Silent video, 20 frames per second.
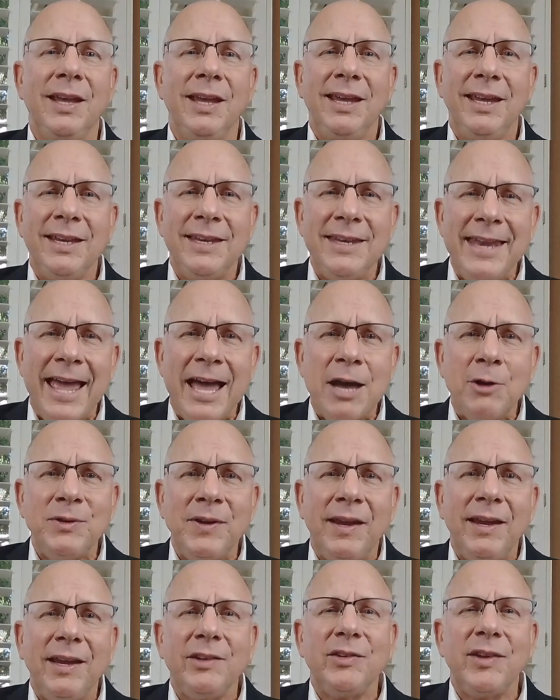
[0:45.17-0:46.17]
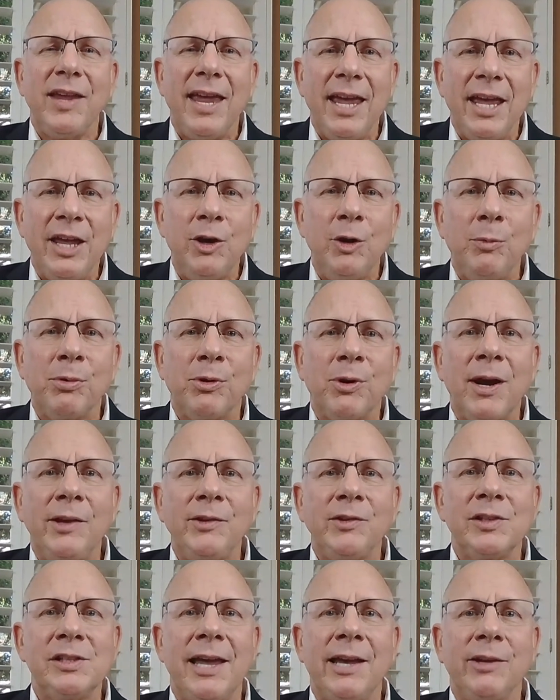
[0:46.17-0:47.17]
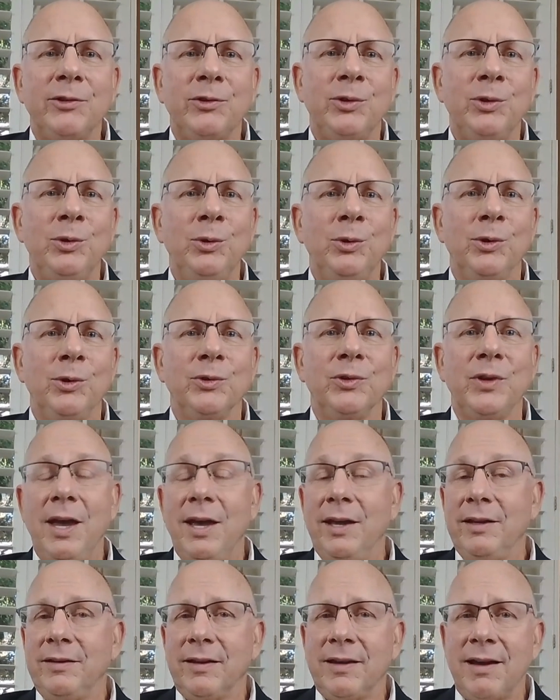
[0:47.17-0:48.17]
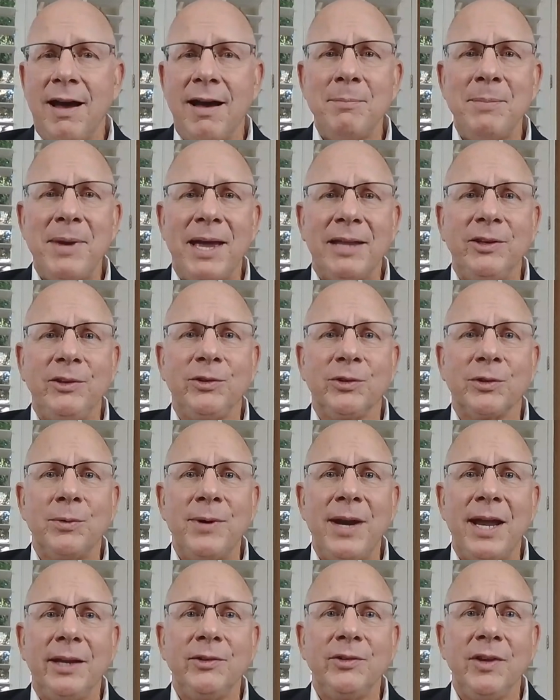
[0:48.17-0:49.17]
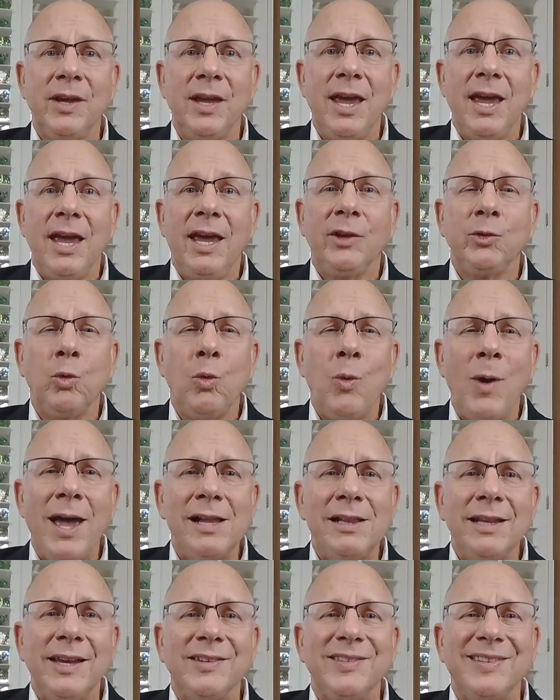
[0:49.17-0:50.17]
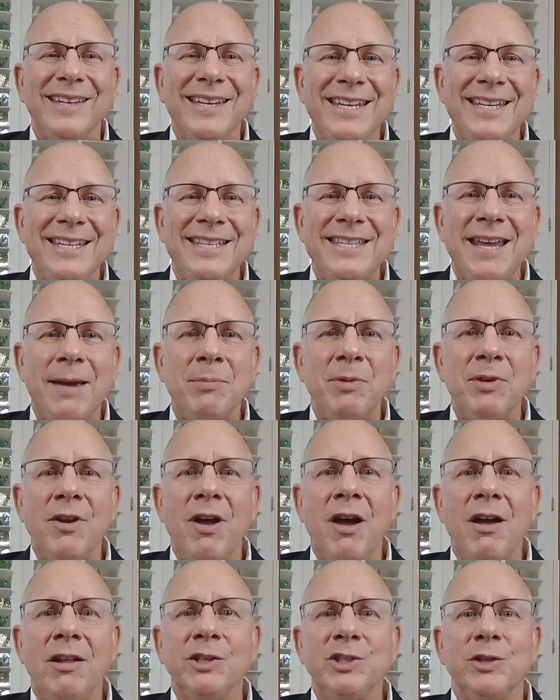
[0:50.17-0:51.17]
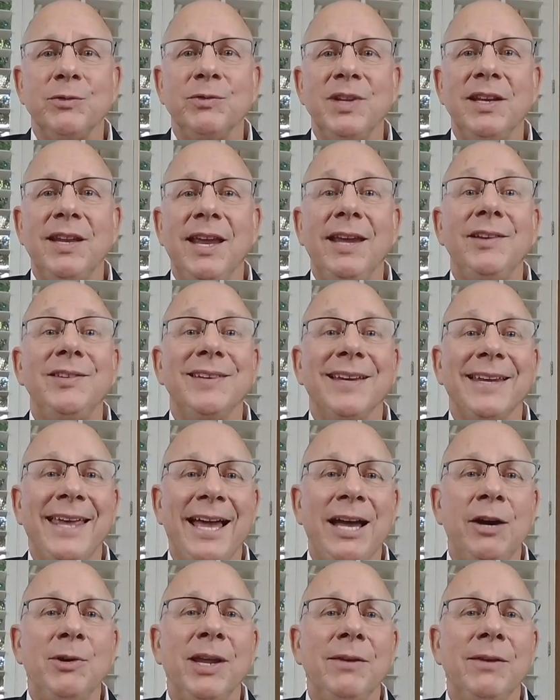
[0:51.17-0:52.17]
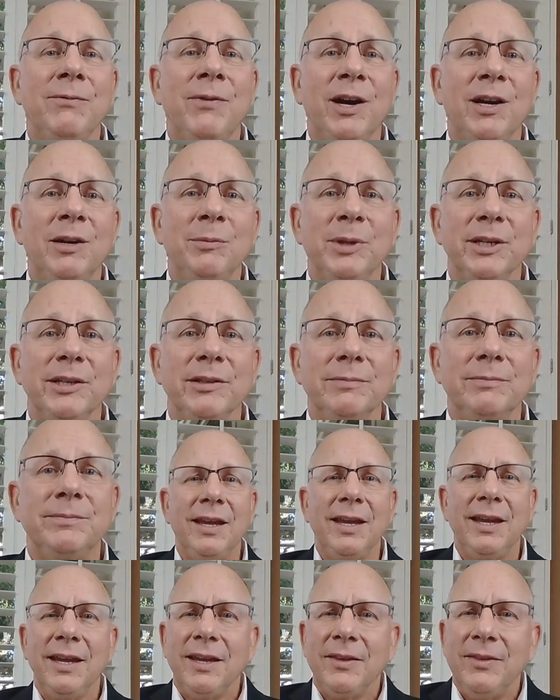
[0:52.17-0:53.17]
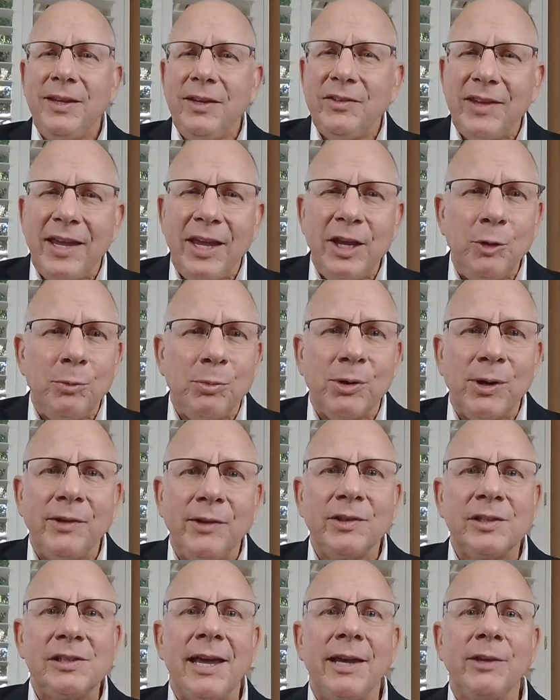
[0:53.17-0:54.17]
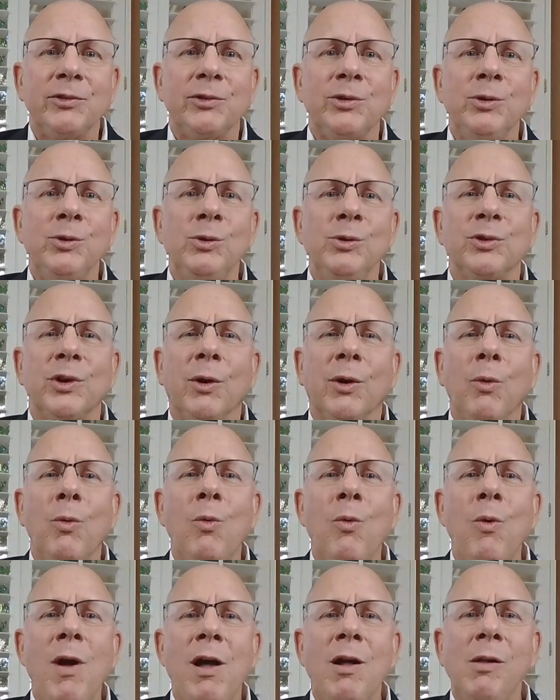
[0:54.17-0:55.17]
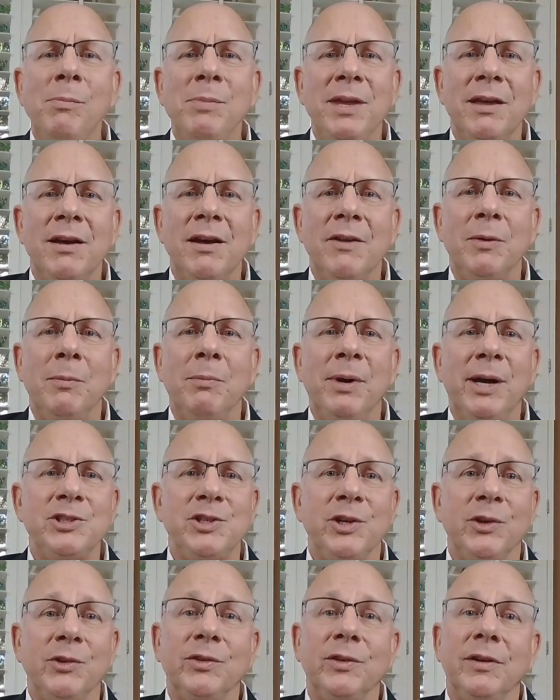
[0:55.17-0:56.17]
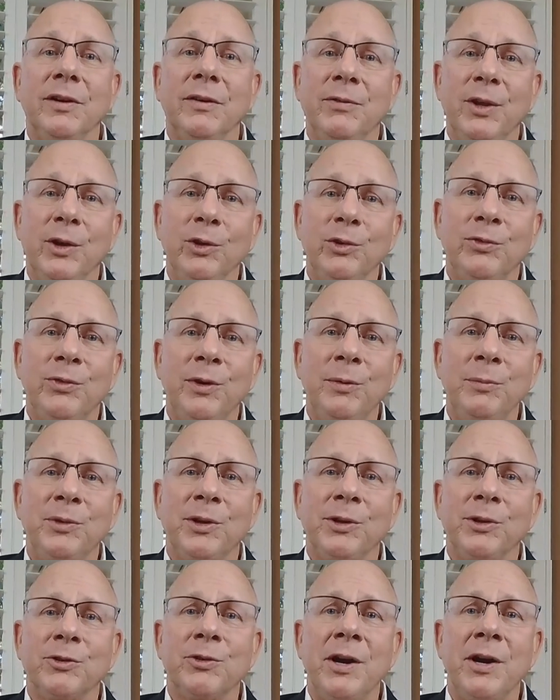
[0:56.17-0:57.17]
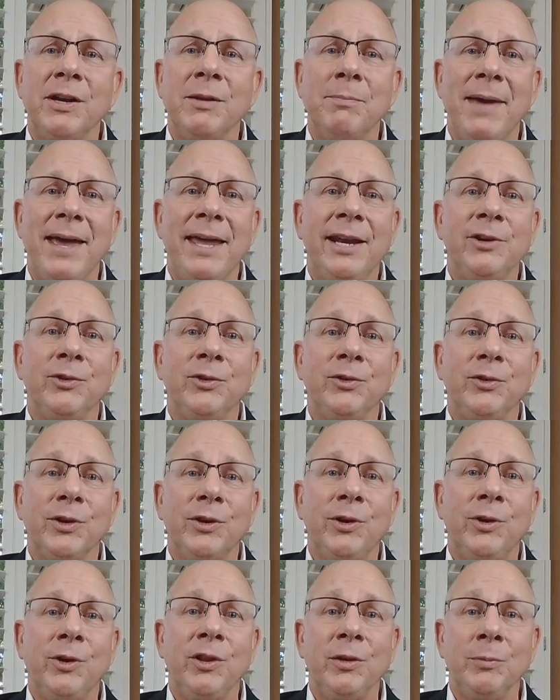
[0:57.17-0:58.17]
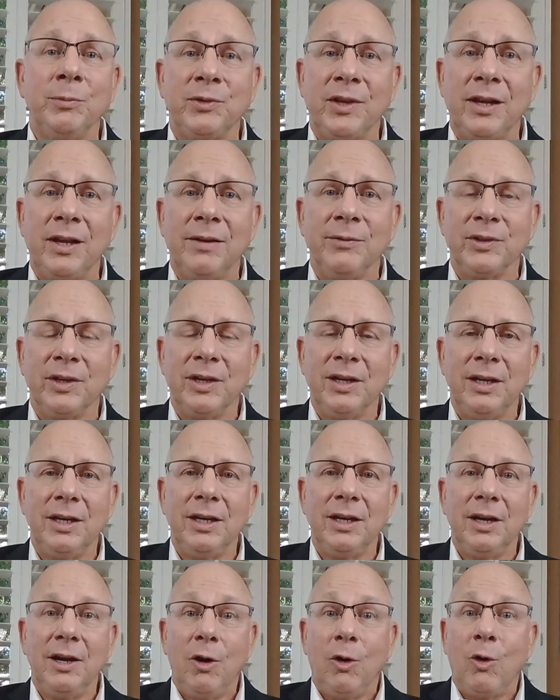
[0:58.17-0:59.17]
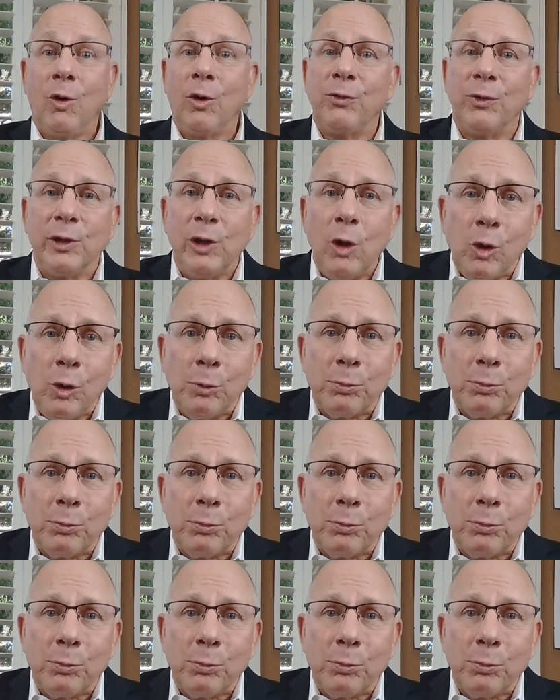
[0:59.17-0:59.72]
It now takes enterprise-class tools to combat these threats, as well as in-depth knowledge of today's accounting environment. These enterprise-class tools are well beyond the budgets of those firms that are trying to manage security themselves, or for local